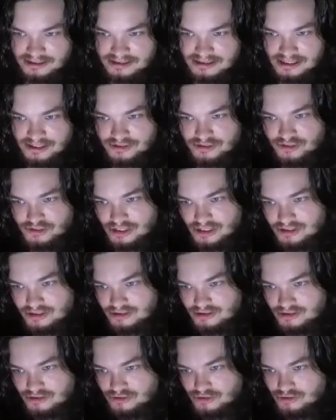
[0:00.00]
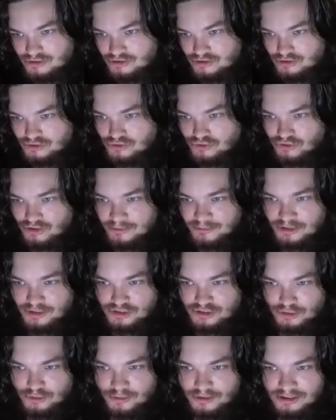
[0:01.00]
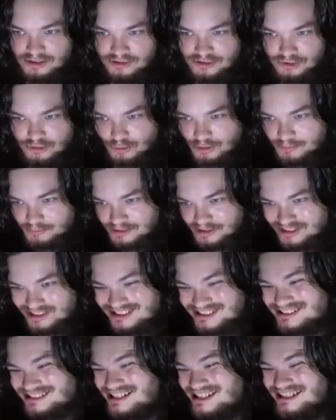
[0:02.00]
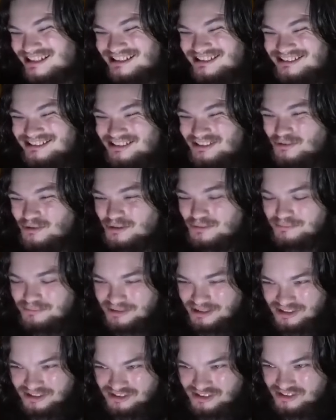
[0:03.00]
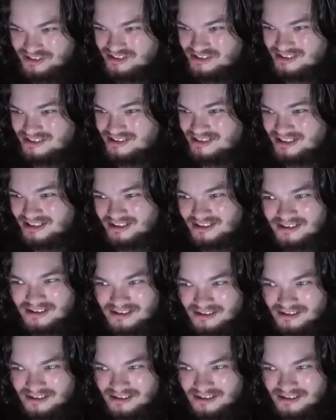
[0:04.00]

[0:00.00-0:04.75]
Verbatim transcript: sounds of jets to screaming, do it, do it, bitch. It's not like, do it, bitch. It's just like,